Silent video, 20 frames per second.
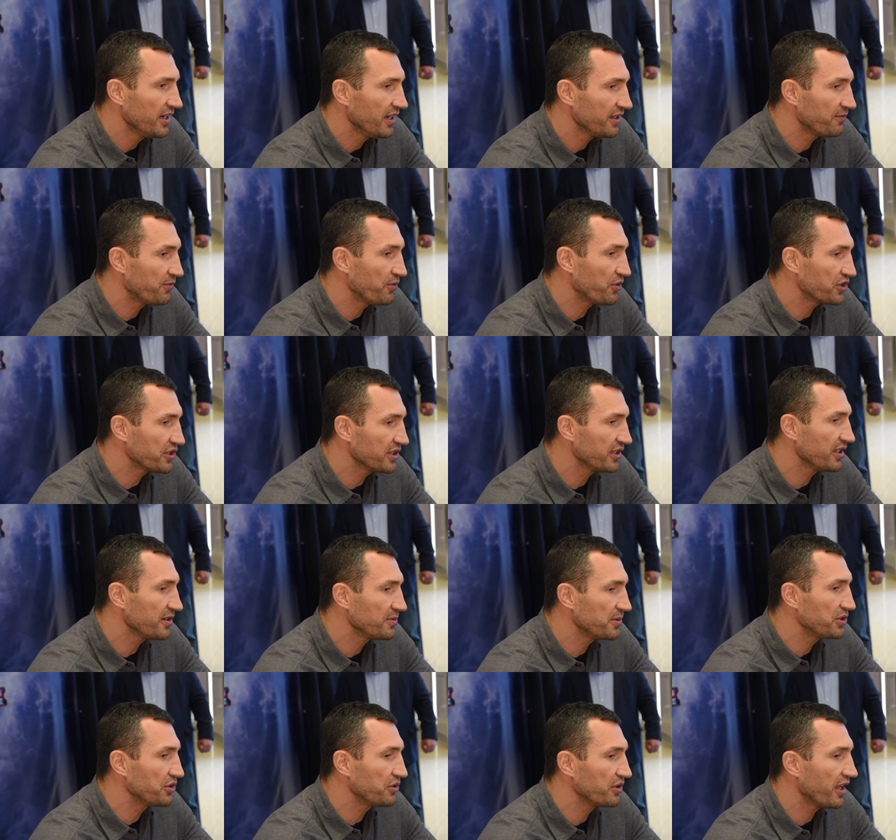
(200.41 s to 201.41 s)
Unfortunately,
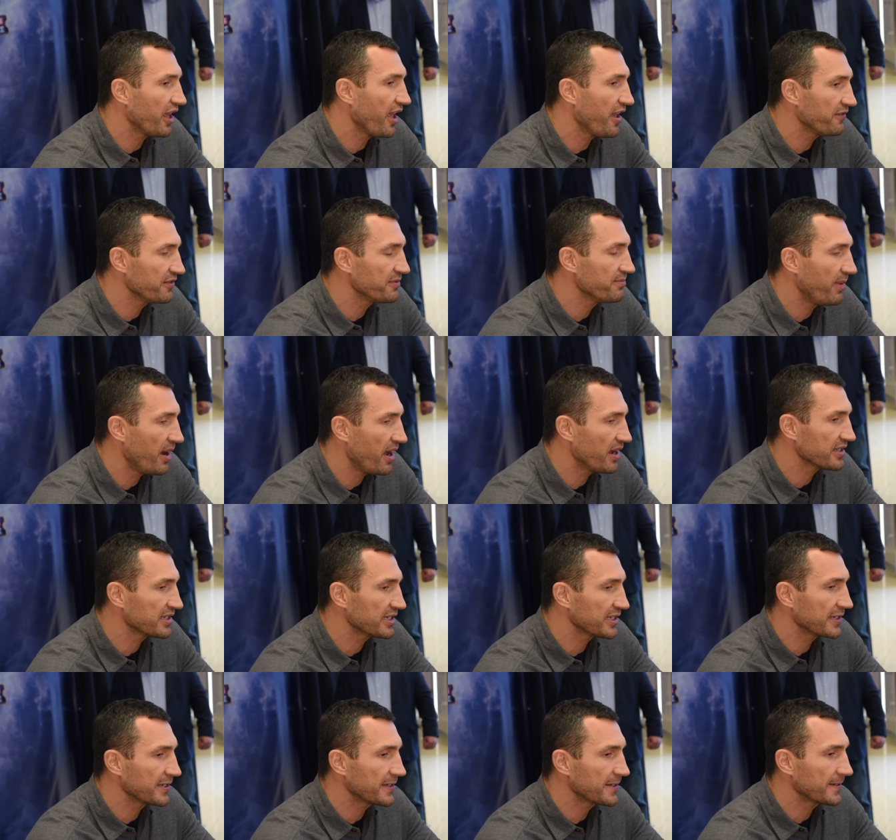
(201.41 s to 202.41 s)
we don't have in
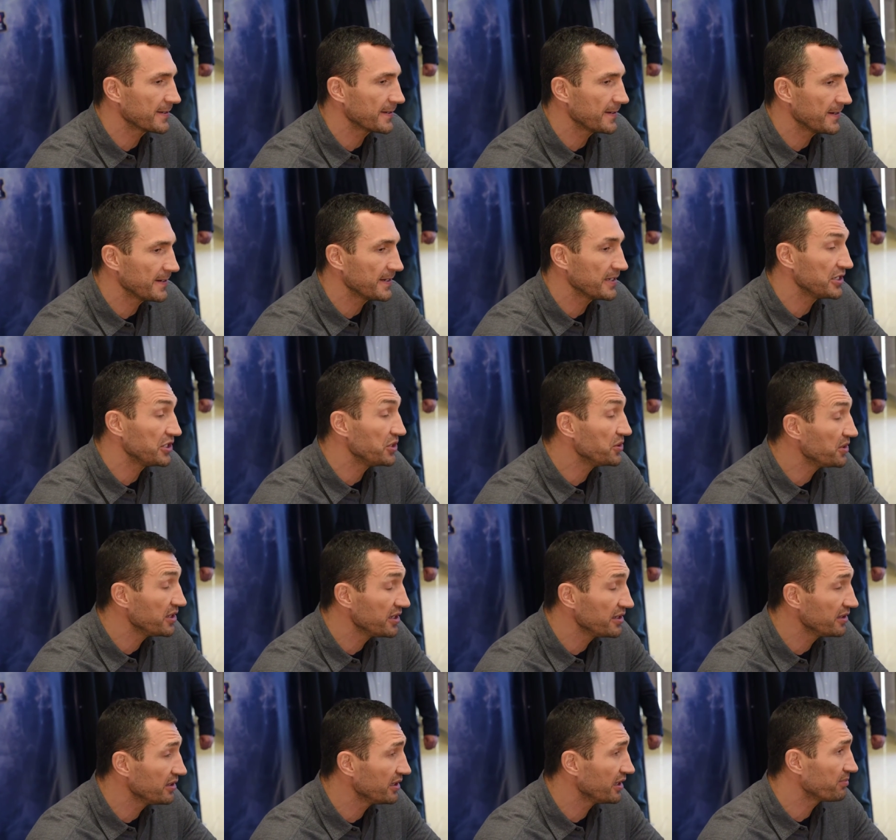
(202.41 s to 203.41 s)
boxing a
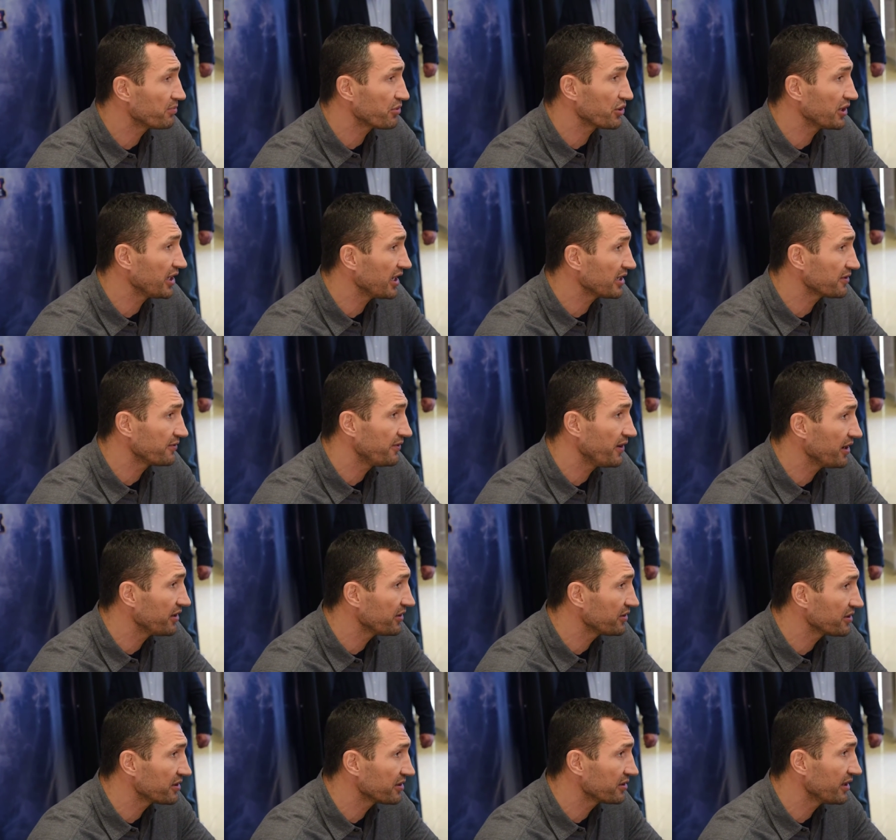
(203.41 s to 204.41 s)
union that protects
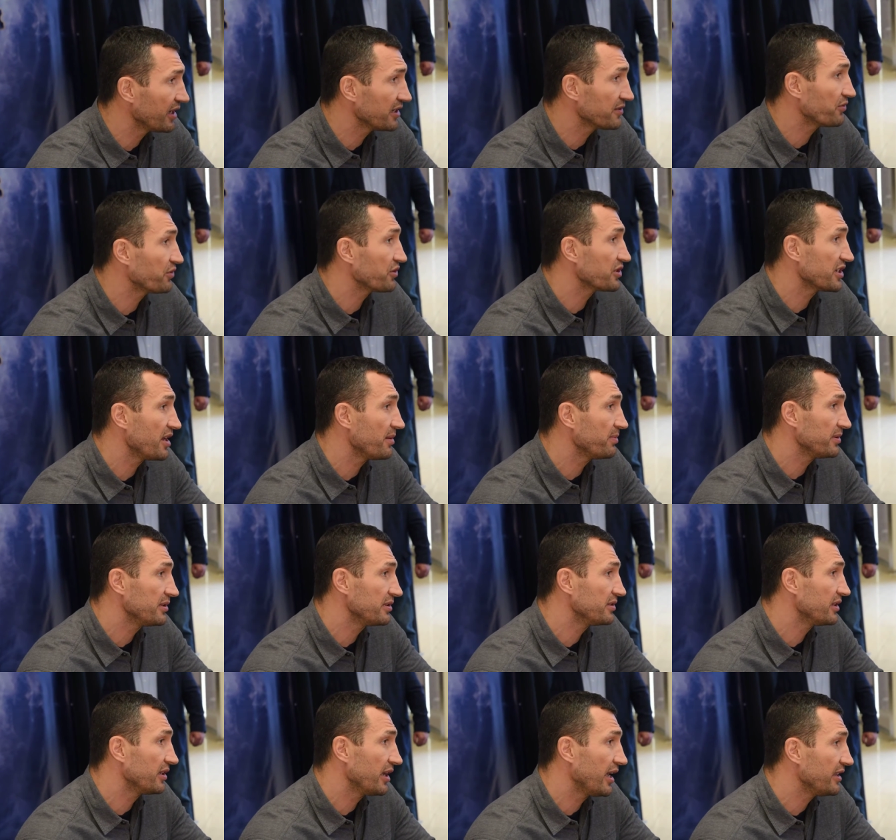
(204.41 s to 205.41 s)
fighters, as for example
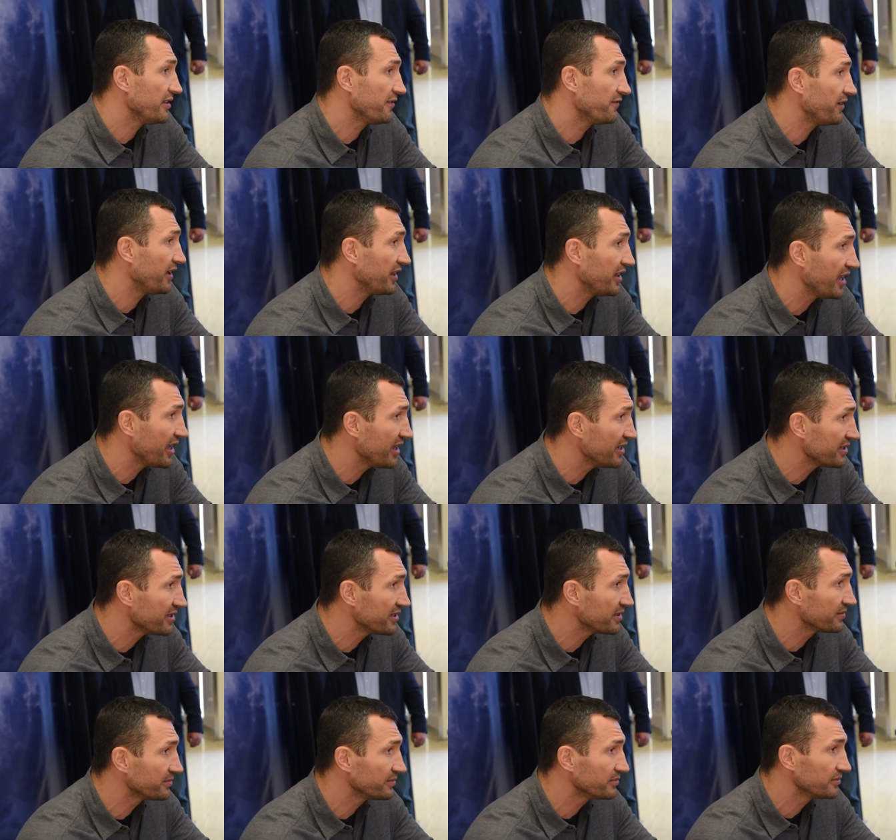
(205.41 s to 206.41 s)
NFL
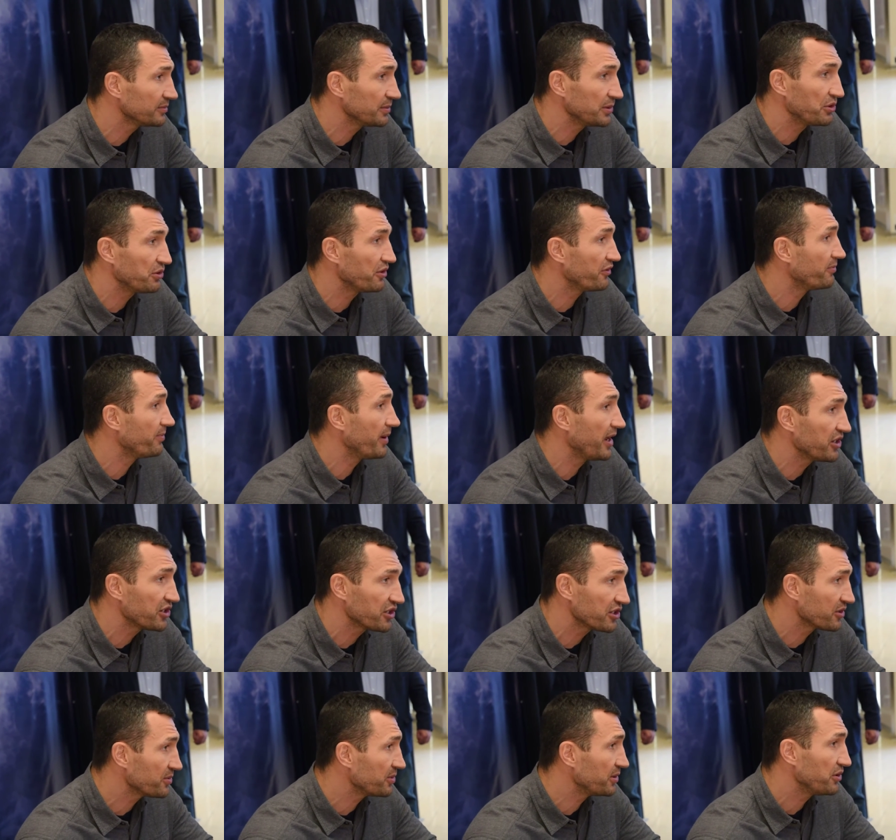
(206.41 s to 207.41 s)
has. We don't have
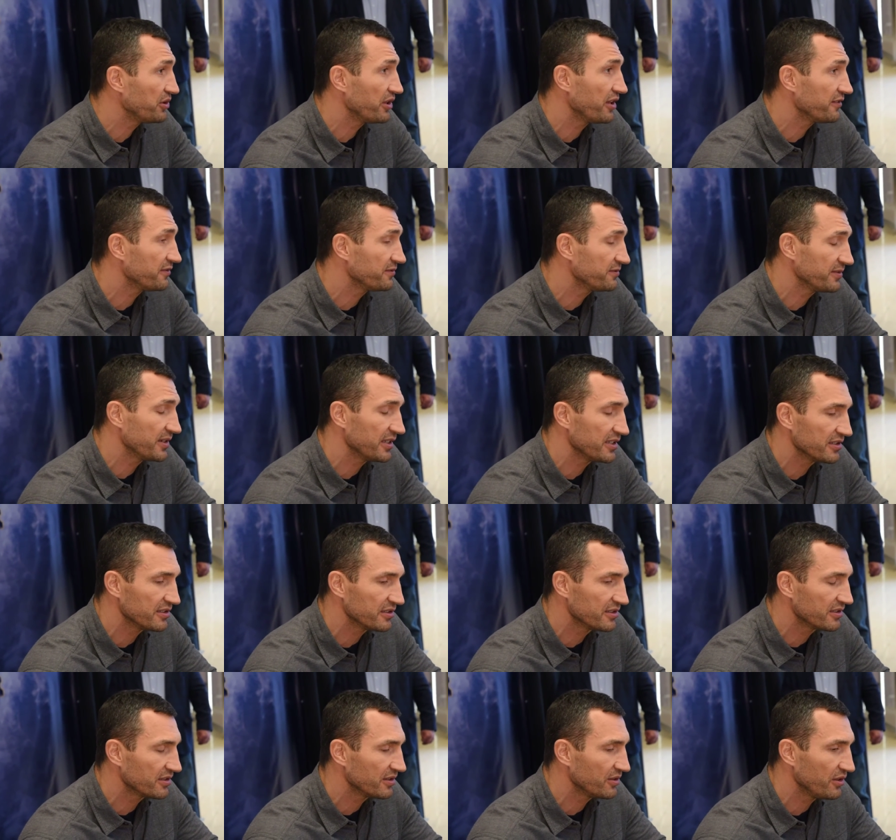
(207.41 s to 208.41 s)
pensions, we don't have and
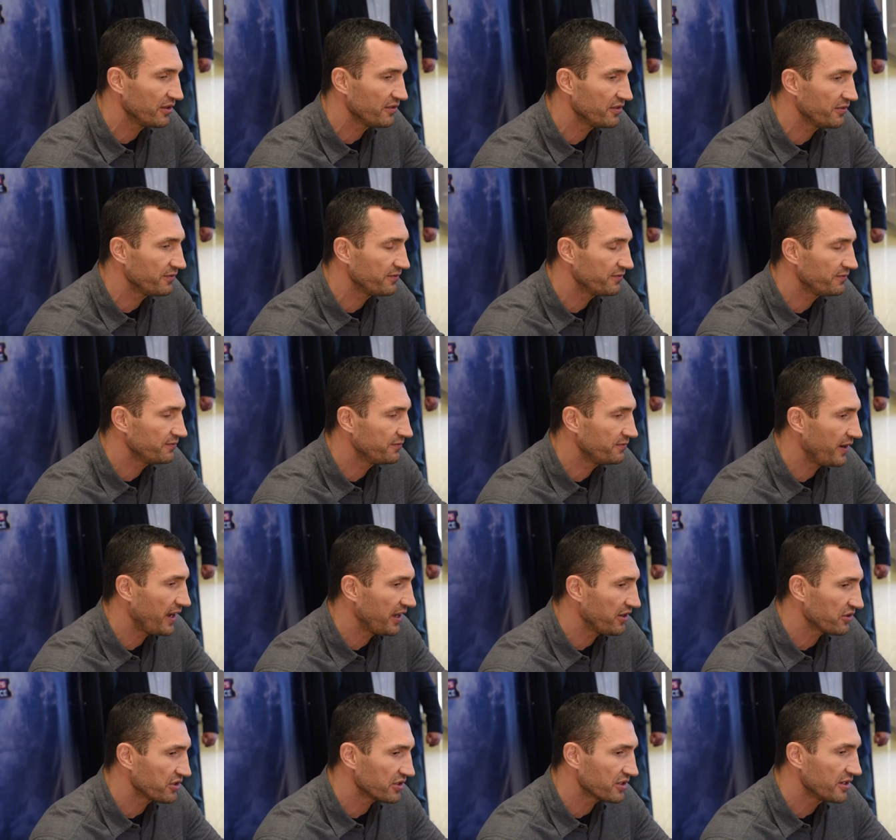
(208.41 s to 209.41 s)
um, all the
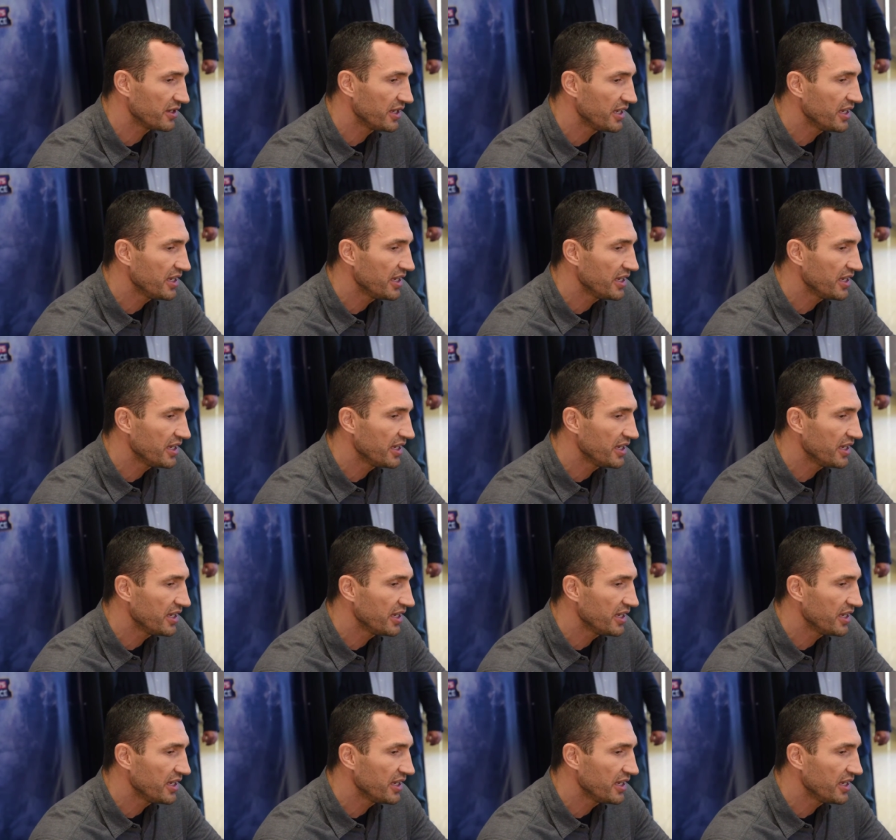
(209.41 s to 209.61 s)
fighters